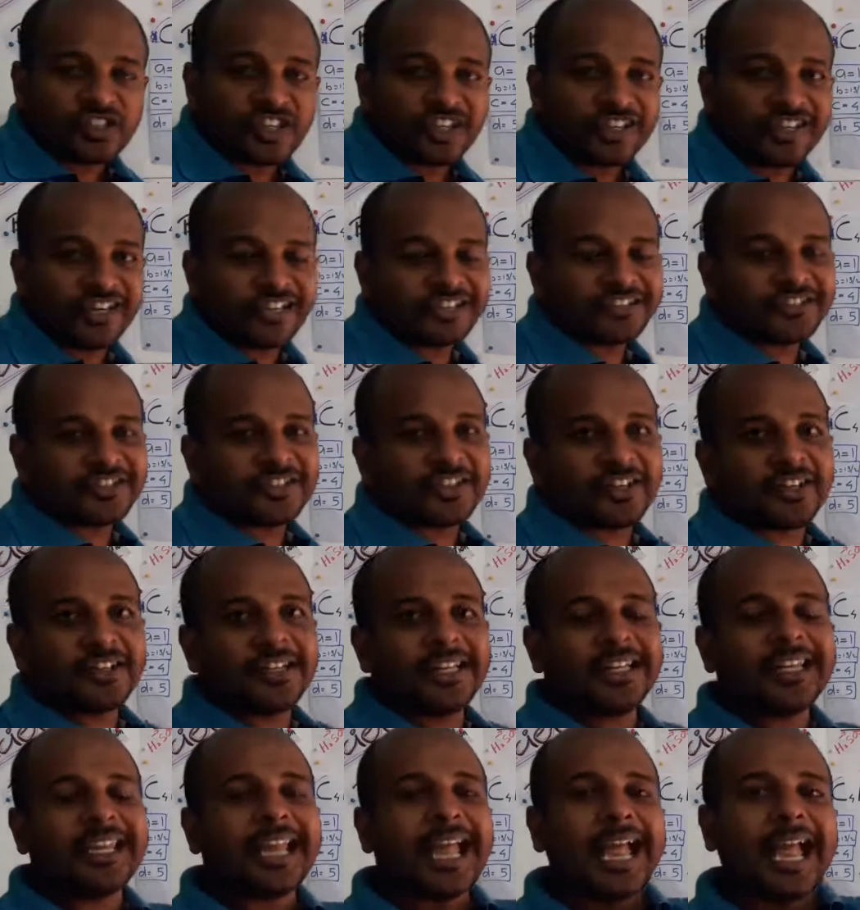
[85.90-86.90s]

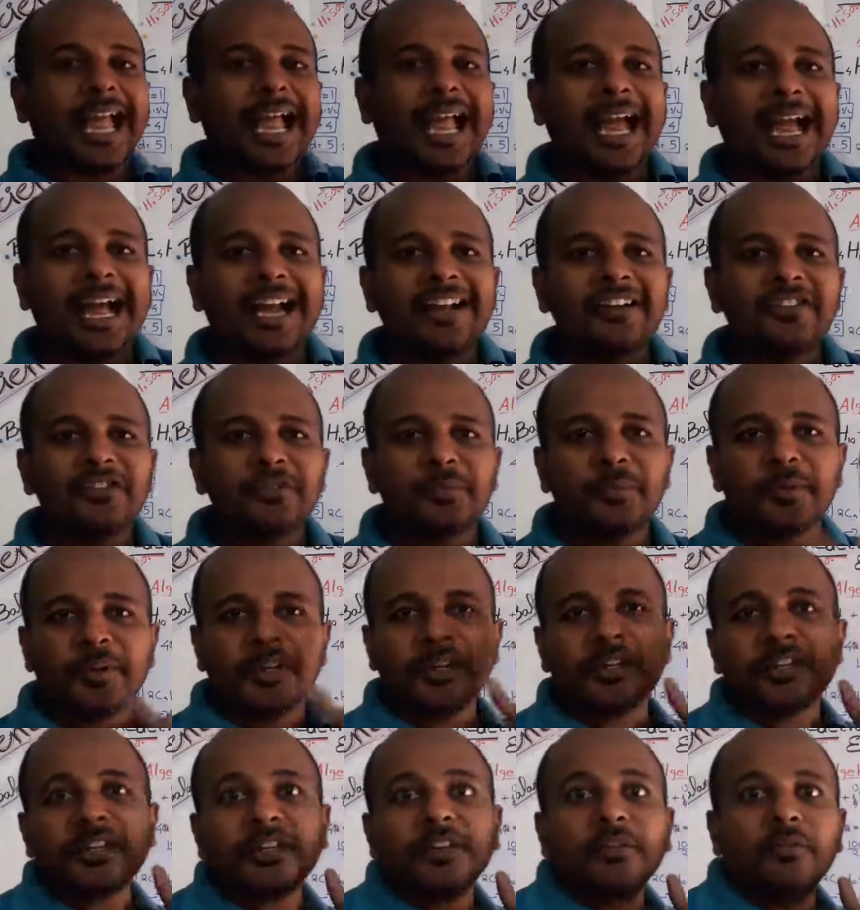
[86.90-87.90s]
considering
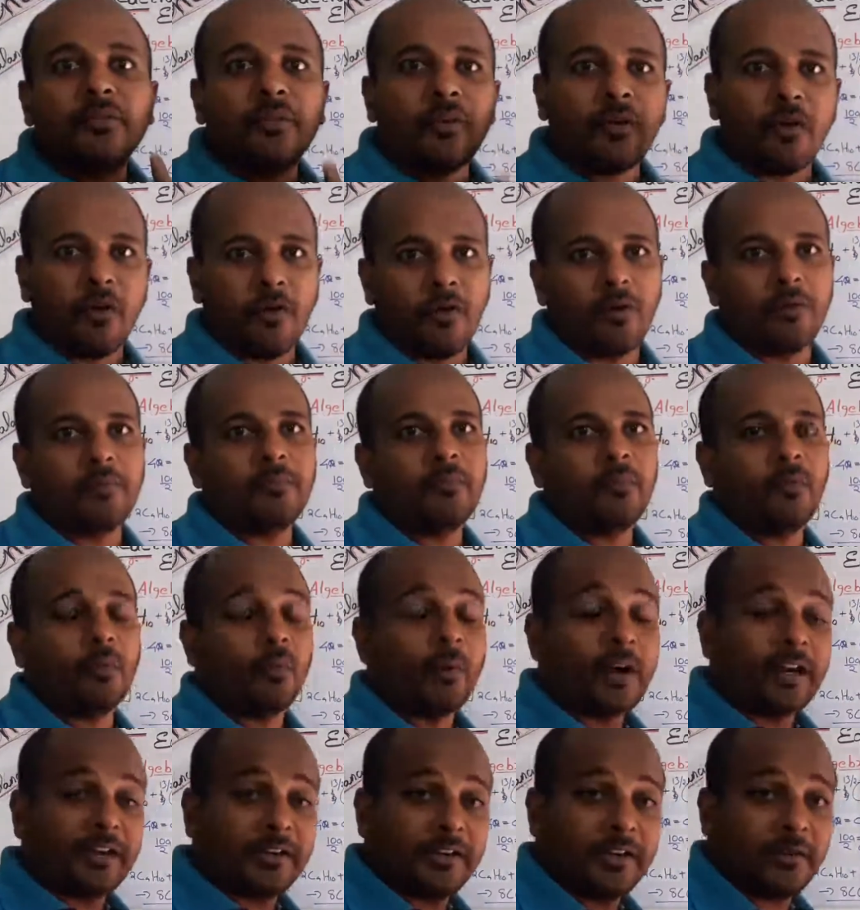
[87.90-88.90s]
algebraic form,
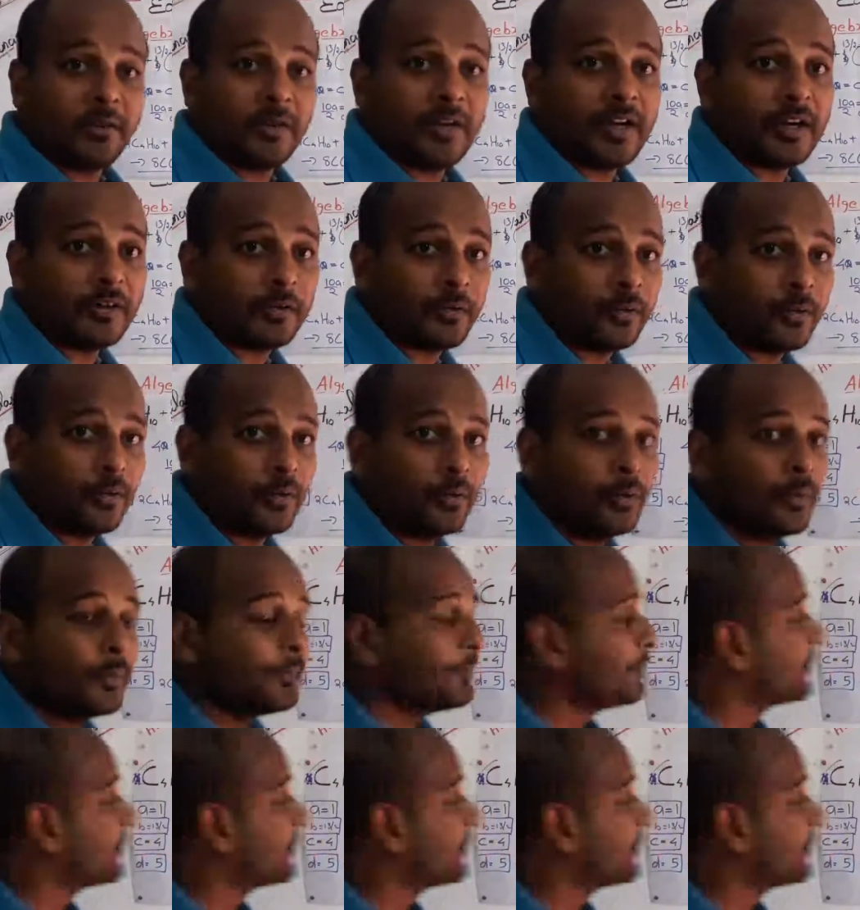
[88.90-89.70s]
what do we have to do?